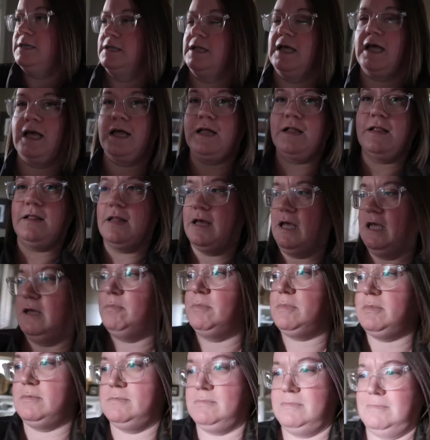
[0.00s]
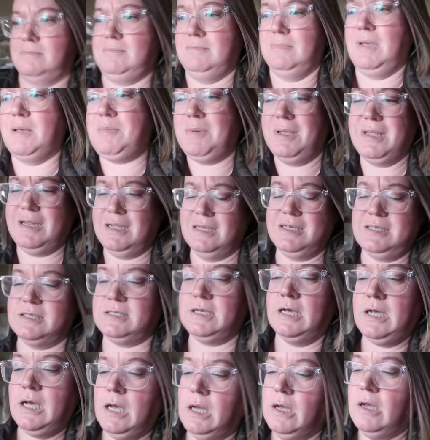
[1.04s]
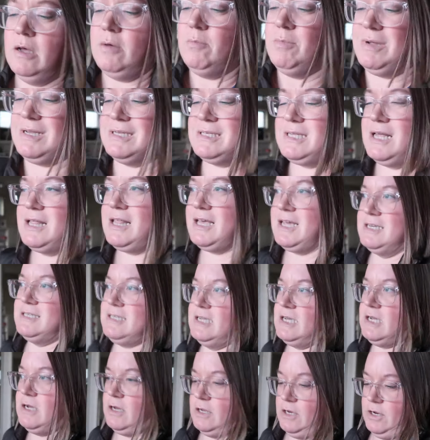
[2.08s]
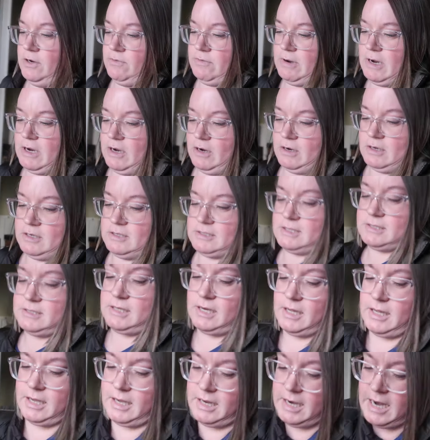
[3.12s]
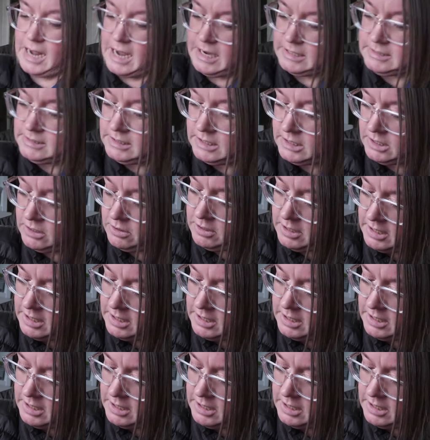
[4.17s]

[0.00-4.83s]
like a claim. Maybe it is, but it's not like a ding on your record because it's not like an accident or